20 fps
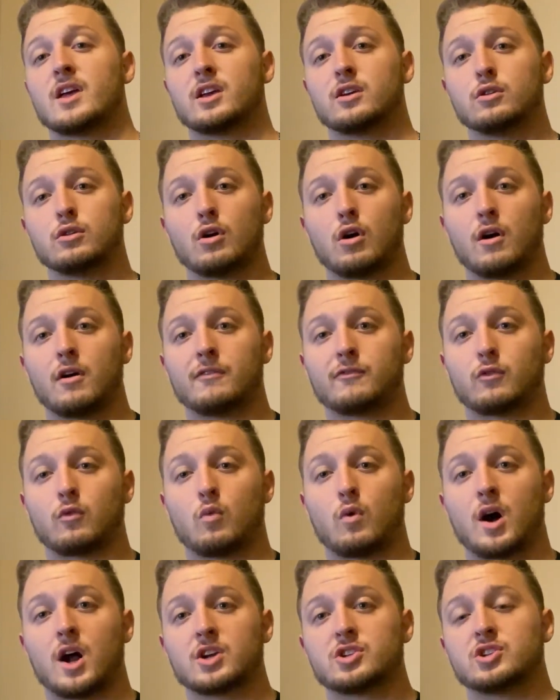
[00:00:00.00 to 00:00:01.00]
thank you all for
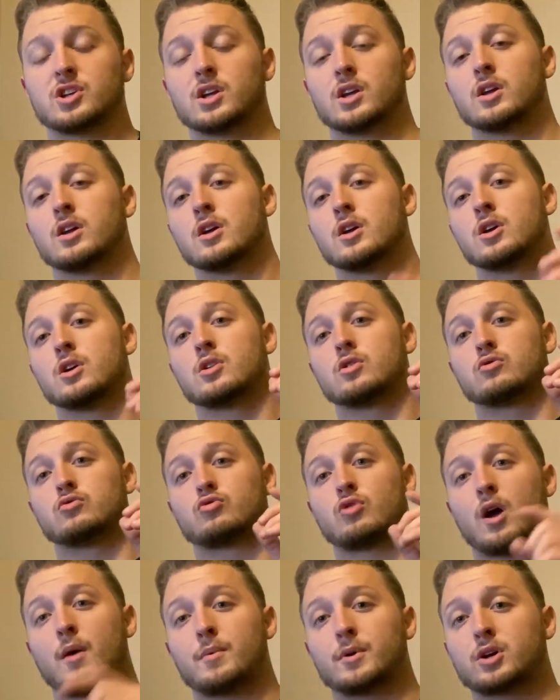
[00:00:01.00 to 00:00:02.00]
watching.
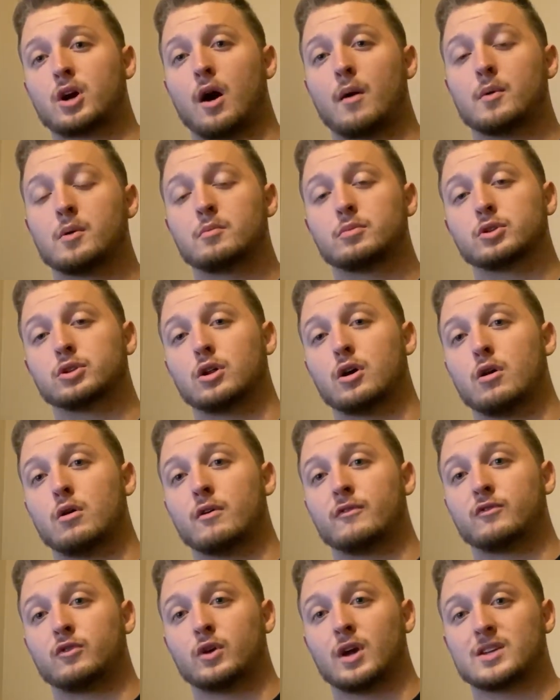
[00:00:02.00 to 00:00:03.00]
Drop a comment
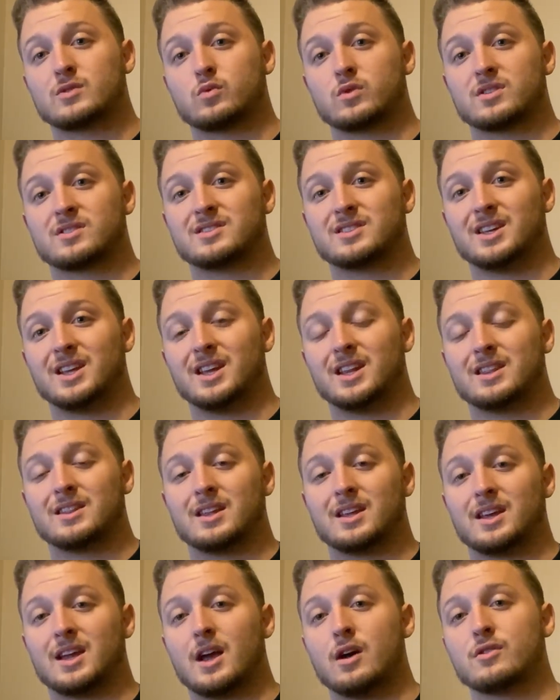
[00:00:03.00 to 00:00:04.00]
below if you guys want to see
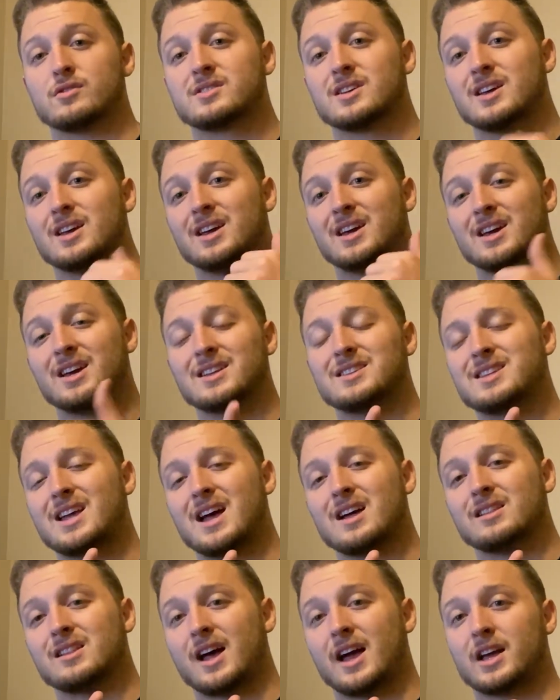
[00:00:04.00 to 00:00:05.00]
anything else. Hit
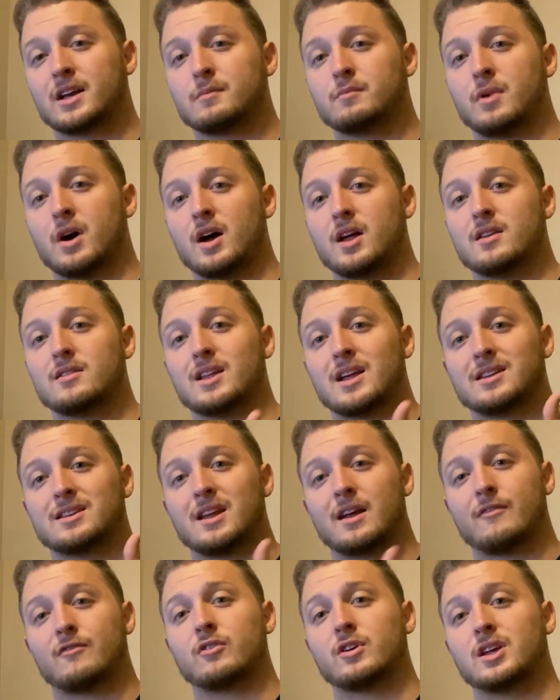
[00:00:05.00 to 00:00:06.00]
that like button. That
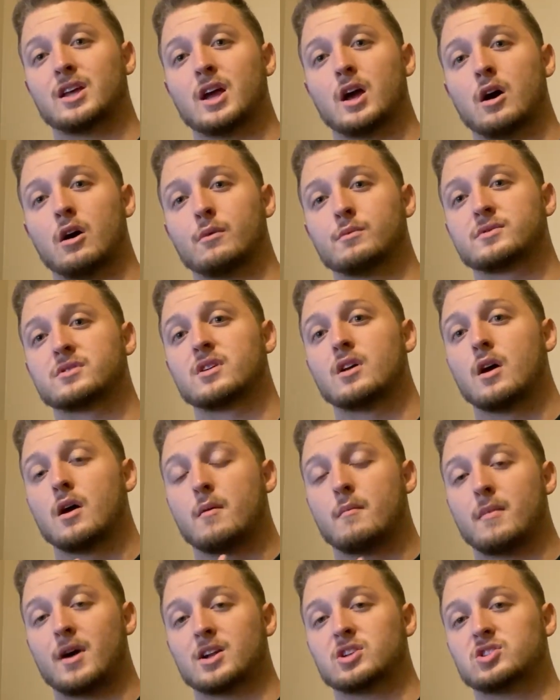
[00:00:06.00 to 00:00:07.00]
definitely helps
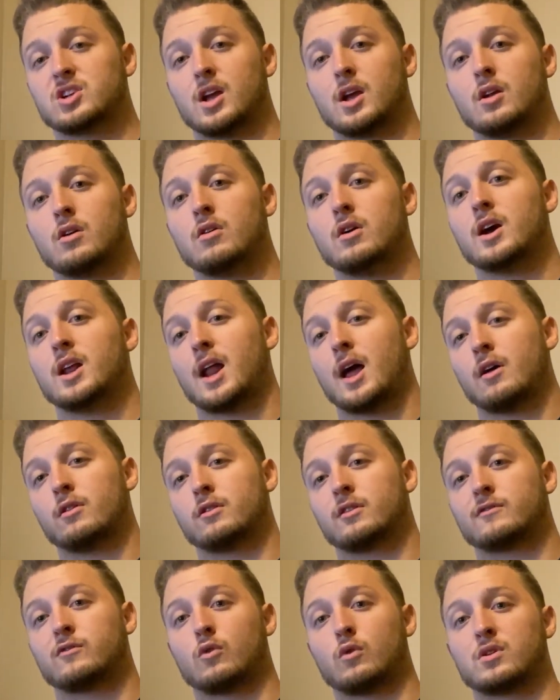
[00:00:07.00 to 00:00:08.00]
my channel, and I
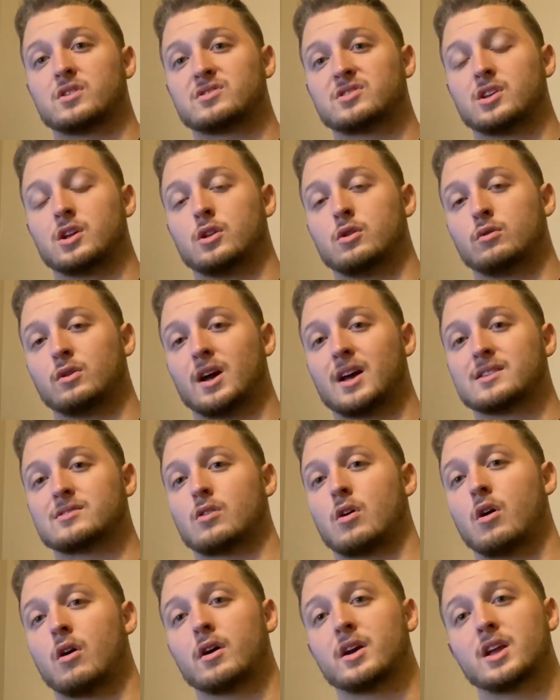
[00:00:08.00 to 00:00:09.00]
look forward to seeing you guys
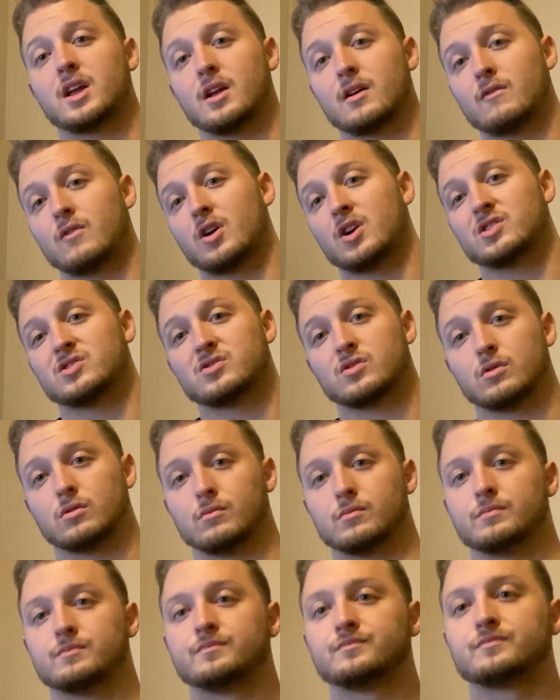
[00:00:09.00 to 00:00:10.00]
all here very soon.